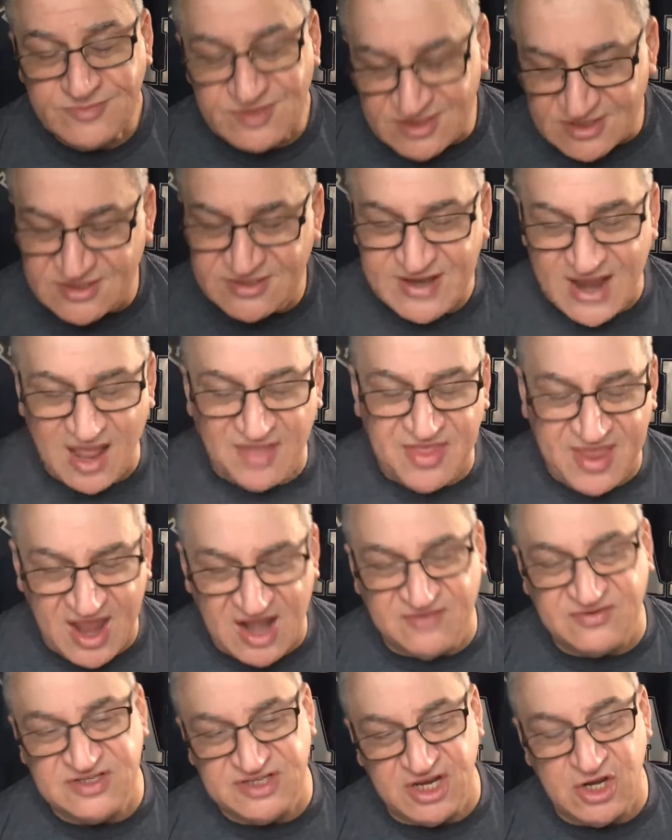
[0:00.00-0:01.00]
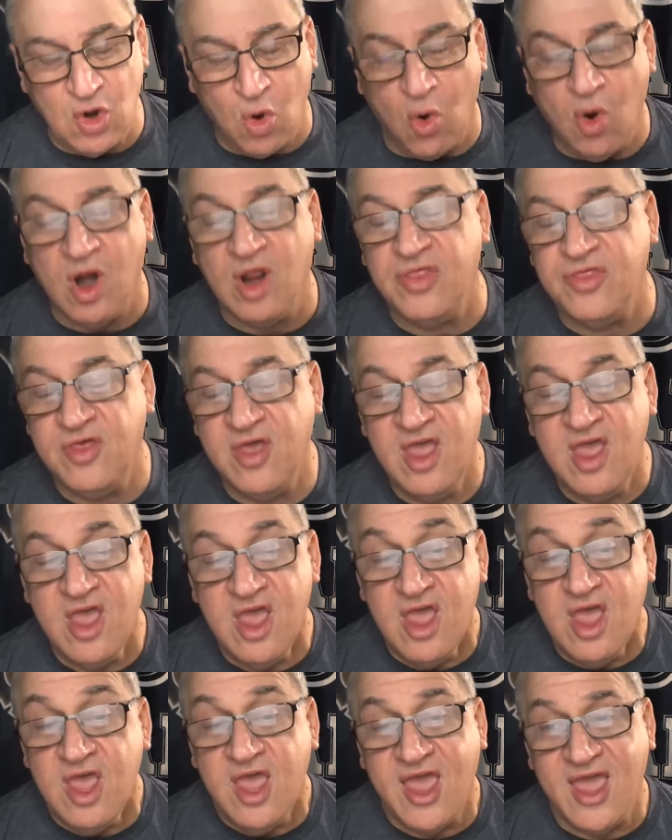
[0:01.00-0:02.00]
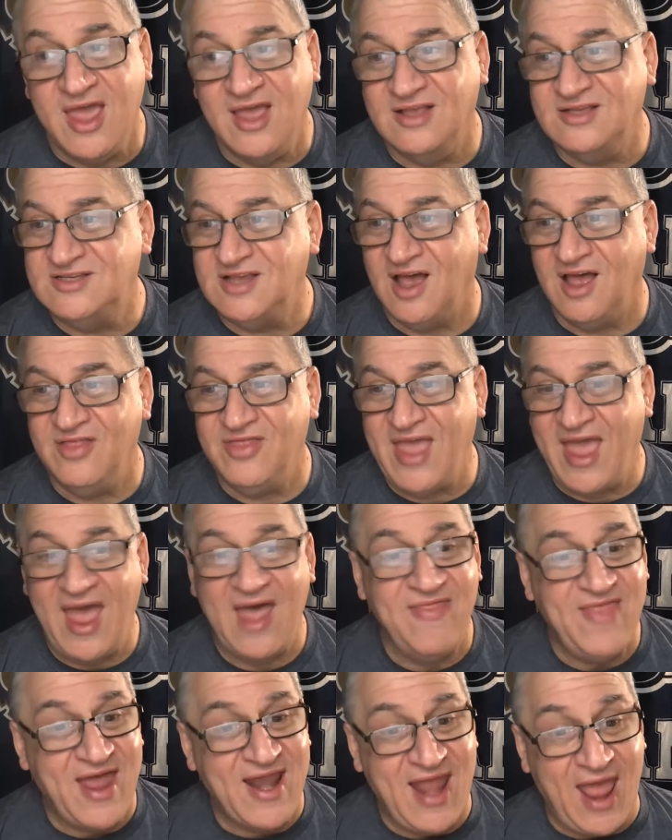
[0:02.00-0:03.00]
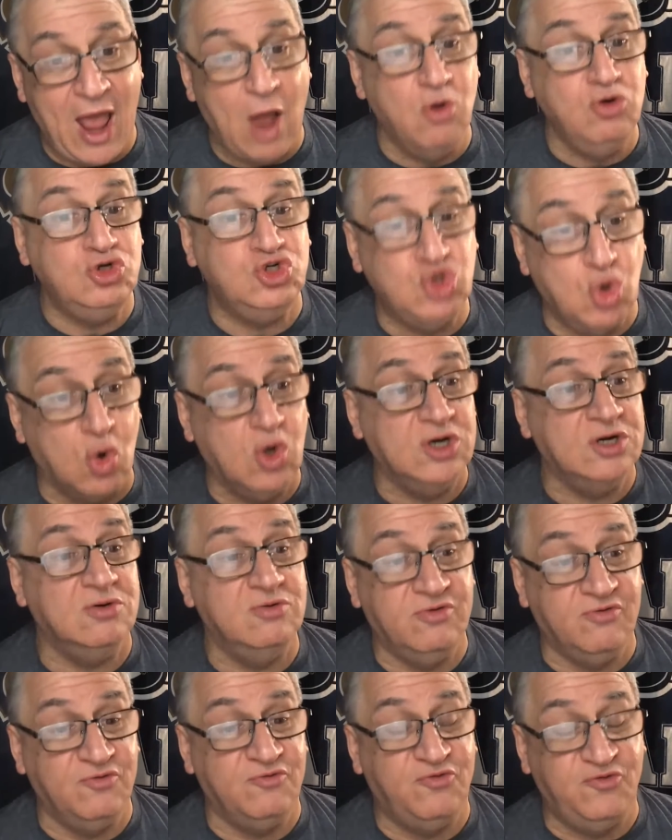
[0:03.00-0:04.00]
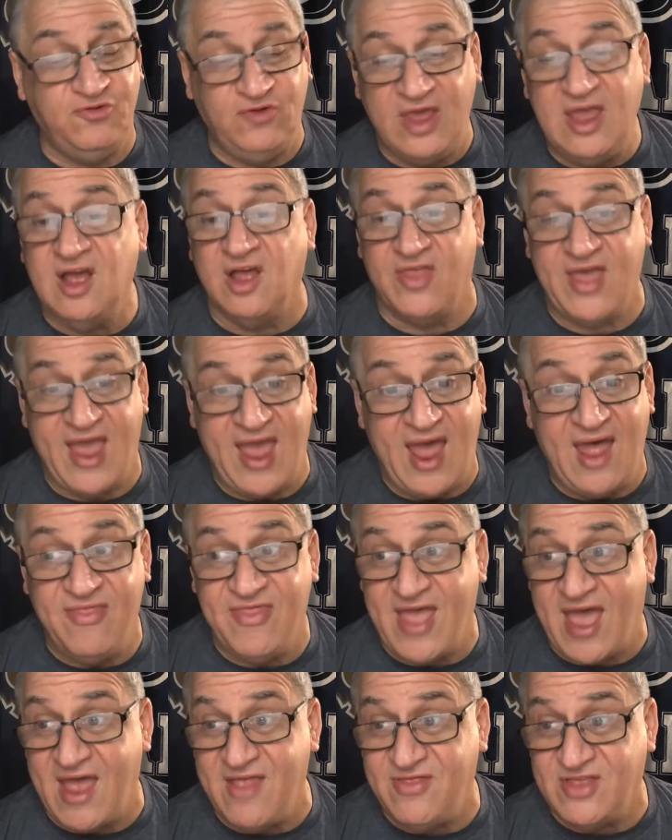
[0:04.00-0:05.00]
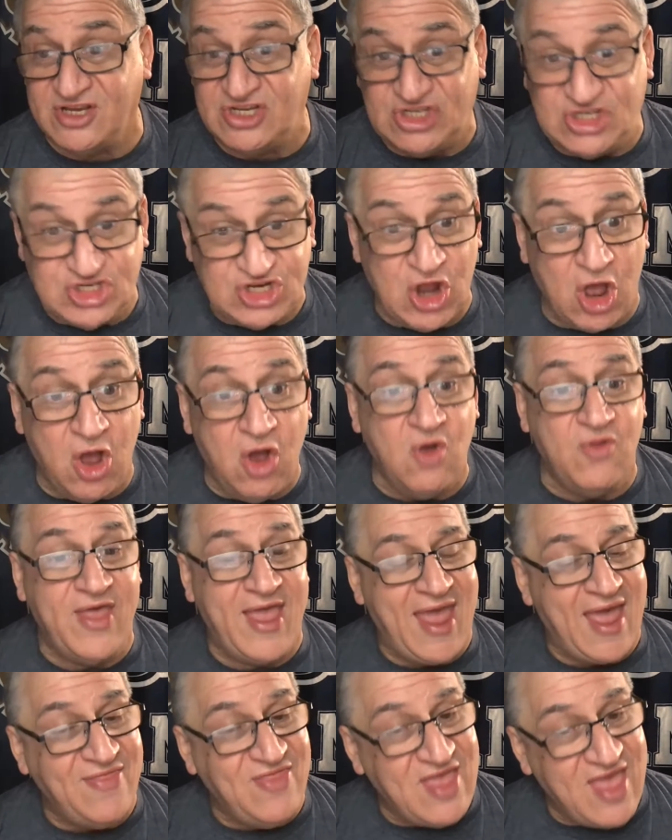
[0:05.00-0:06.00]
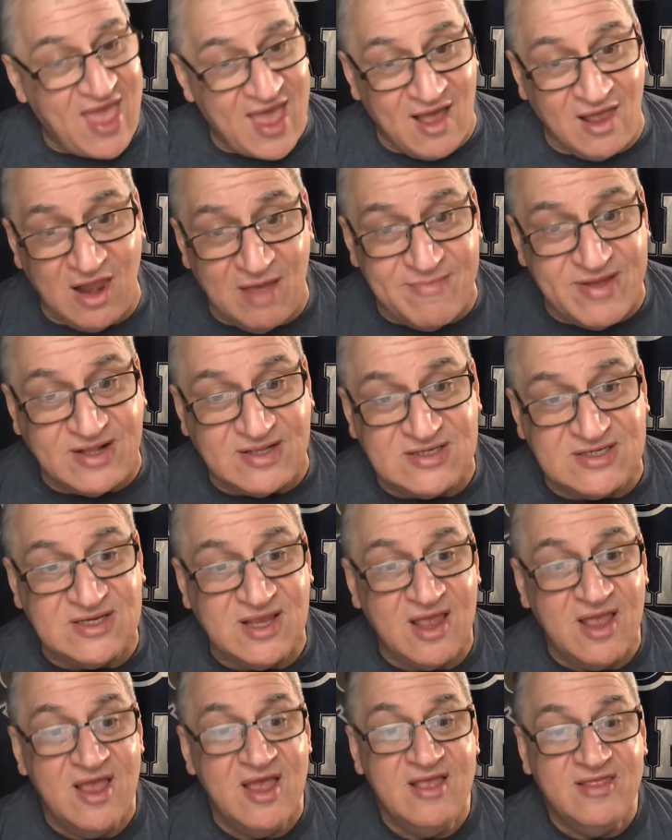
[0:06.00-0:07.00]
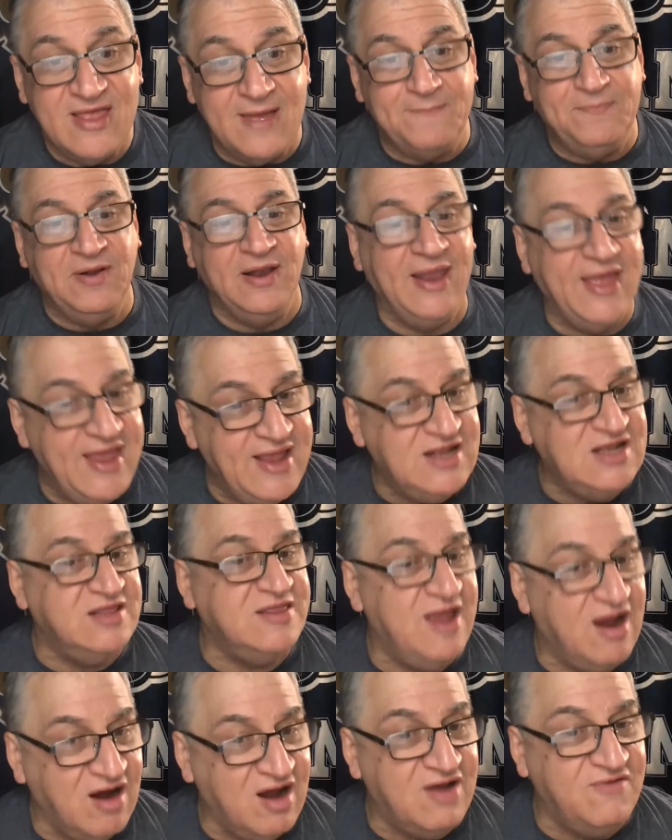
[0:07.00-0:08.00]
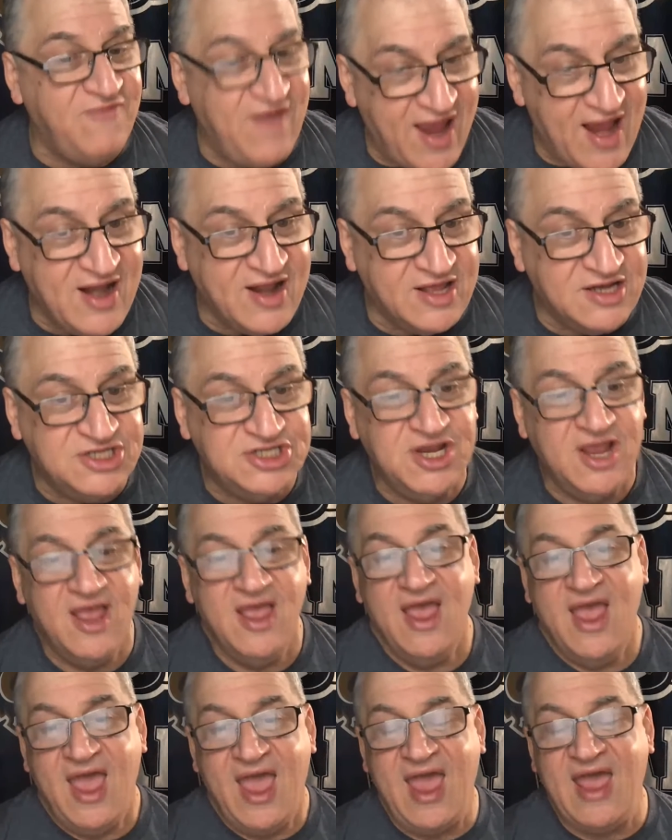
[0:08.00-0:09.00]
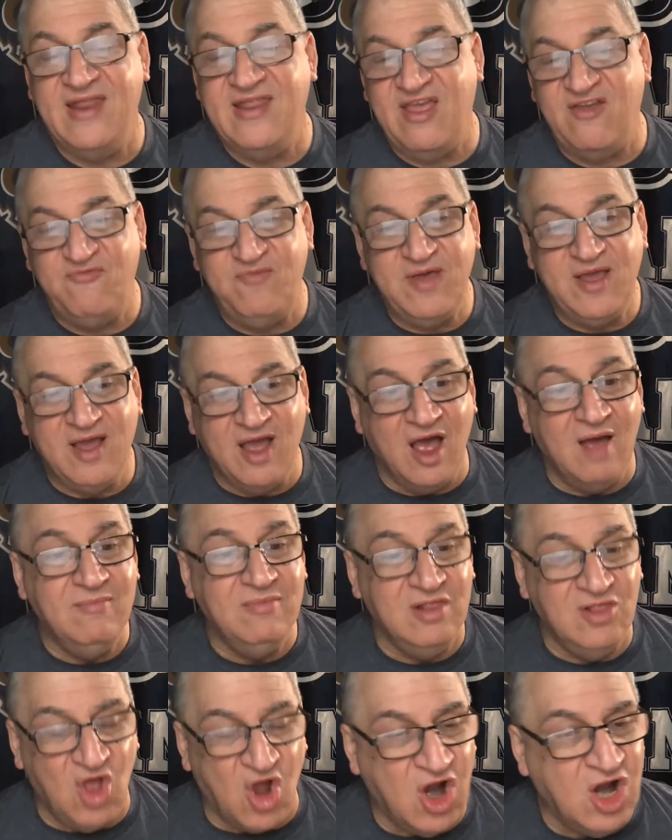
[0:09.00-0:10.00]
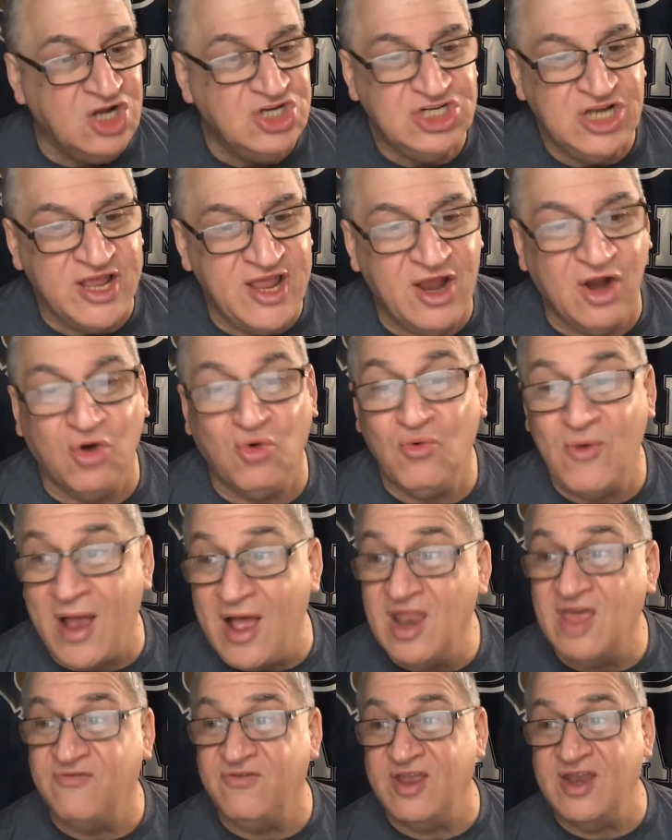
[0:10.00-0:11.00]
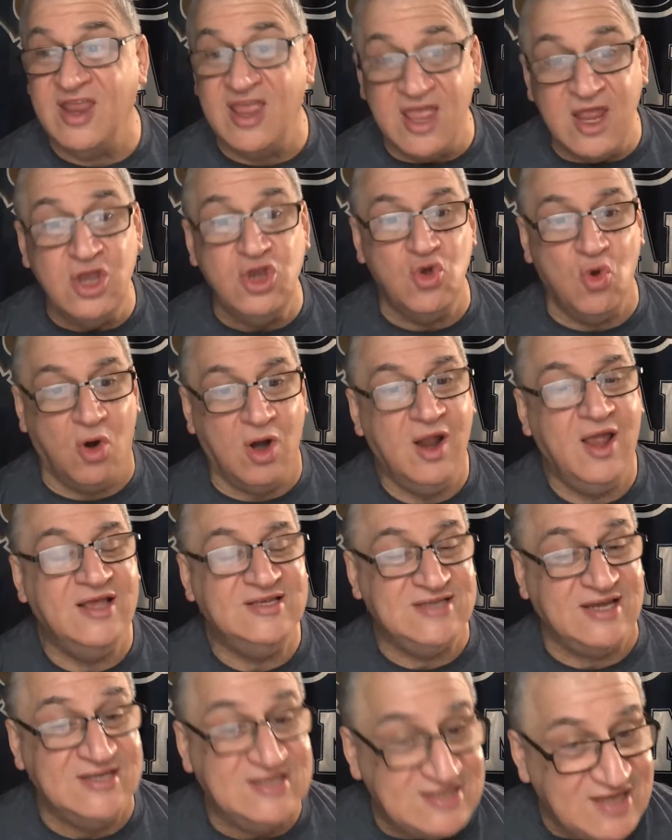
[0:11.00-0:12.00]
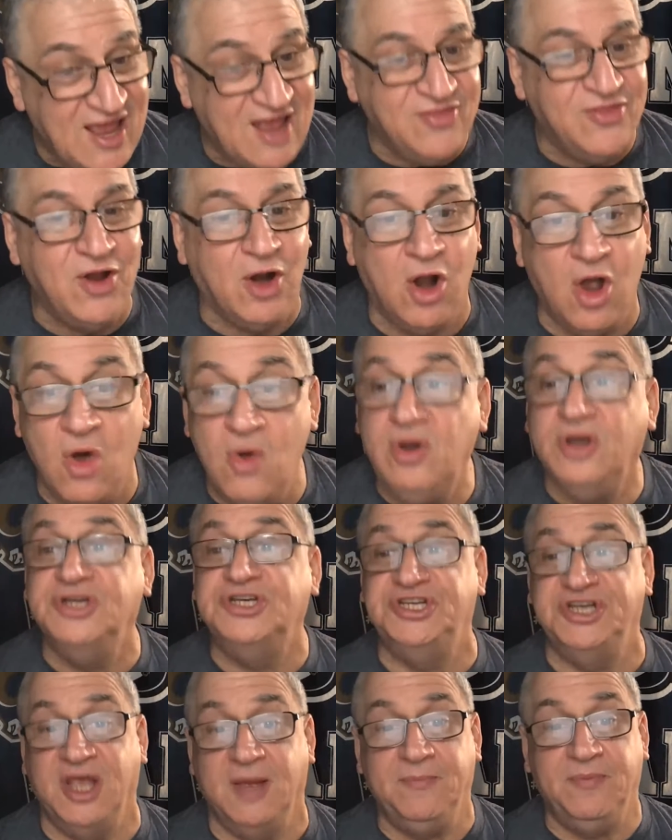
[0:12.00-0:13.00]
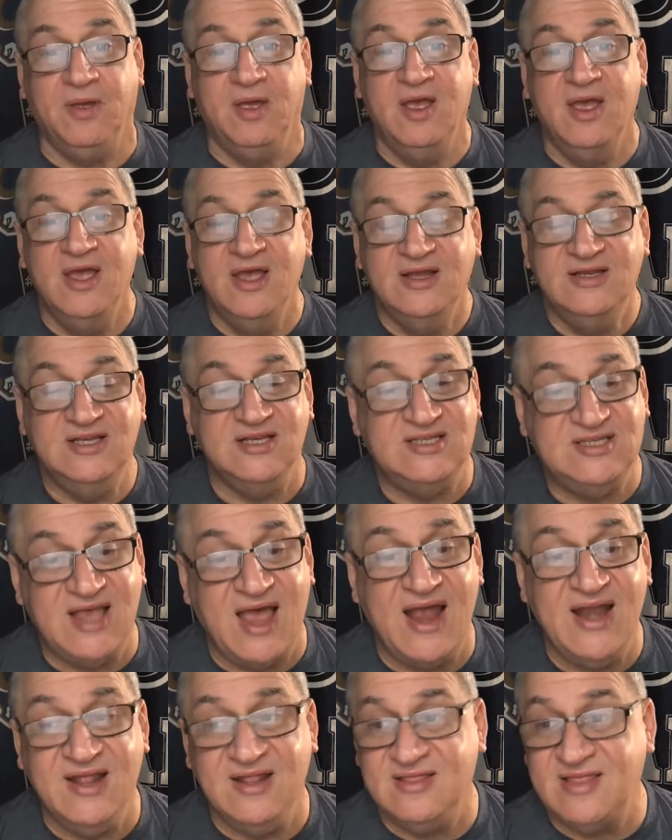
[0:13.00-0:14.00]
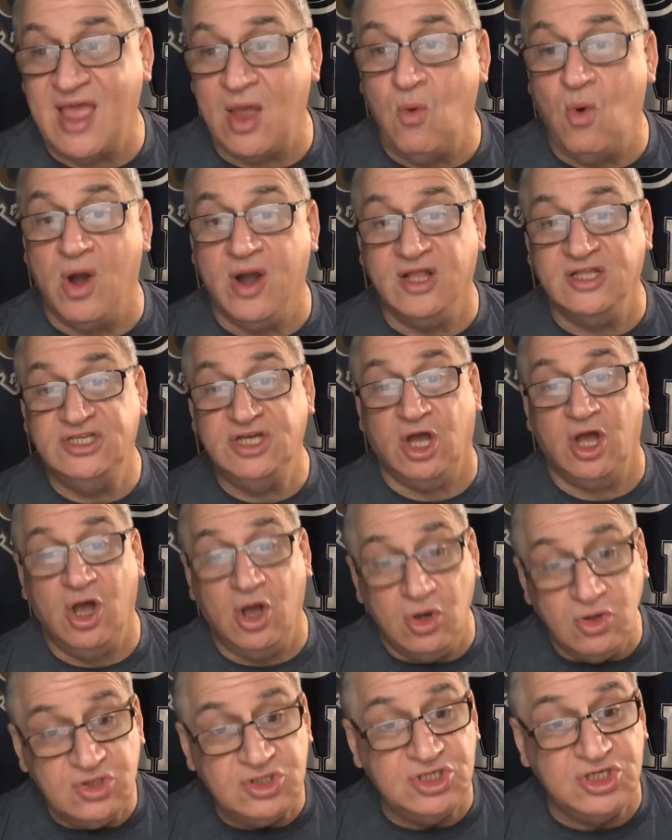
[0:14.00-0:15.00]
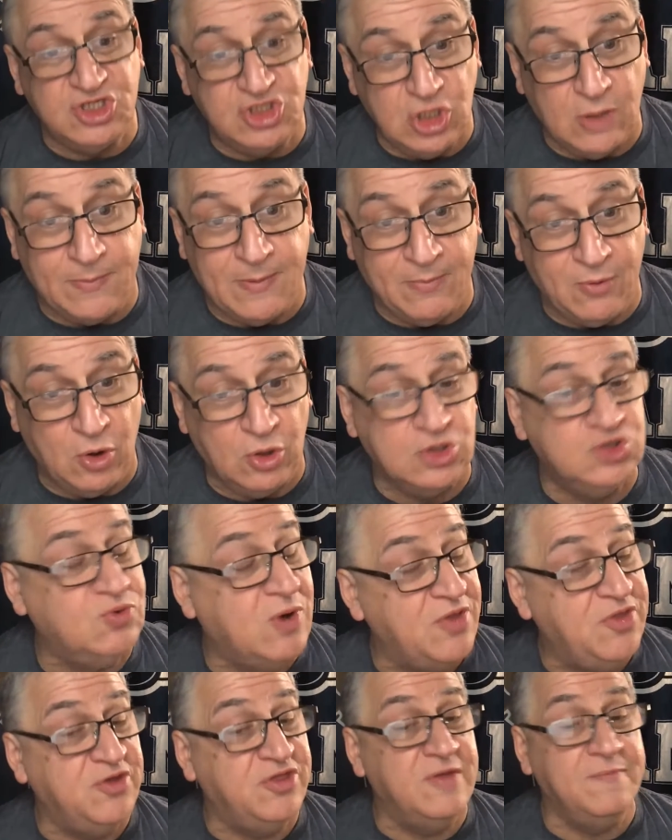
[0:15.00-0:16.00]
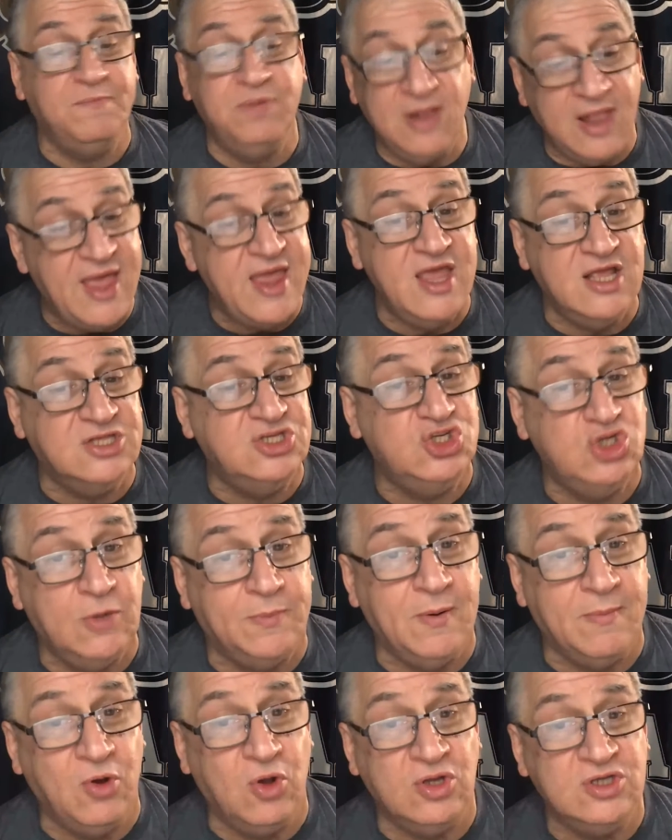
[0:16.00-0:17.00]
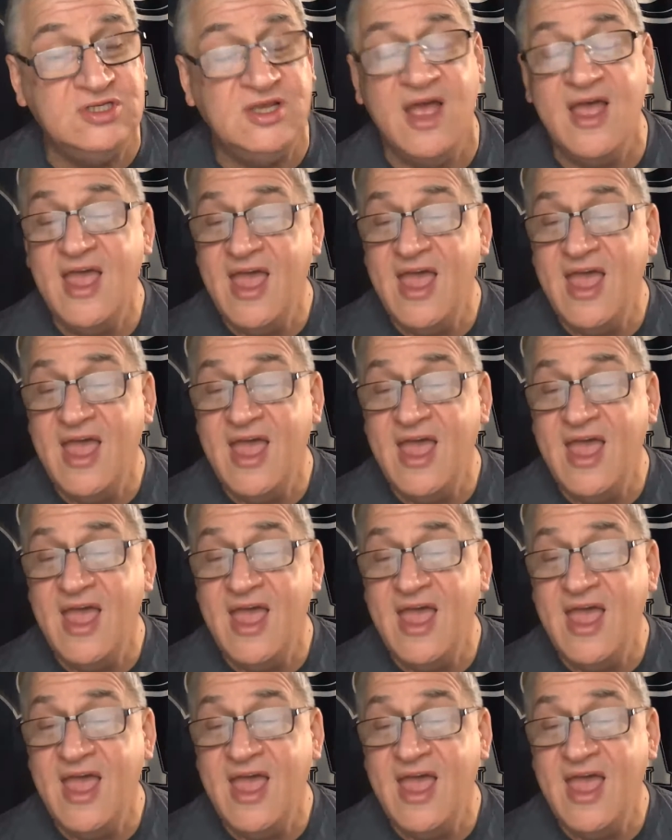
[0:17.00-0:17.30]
now the NFC North, is they had that outdoor feel. They had the snow. They had the elements that played to their advantage, and they've become largely irrelevant indoor. As I said, their ownership decided they wanted to host Super Bowls rather than play in Super Bowls.